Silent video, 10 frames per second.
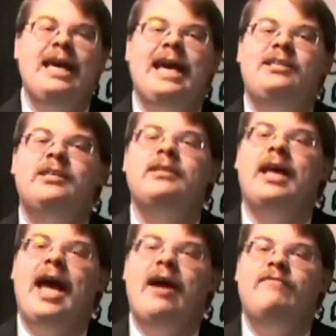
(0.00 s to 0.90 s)
It doesn't
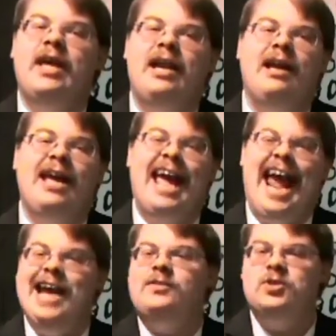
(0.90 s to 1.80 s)
have that
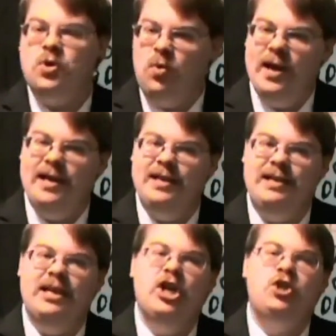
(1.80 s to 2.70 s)
antiquated,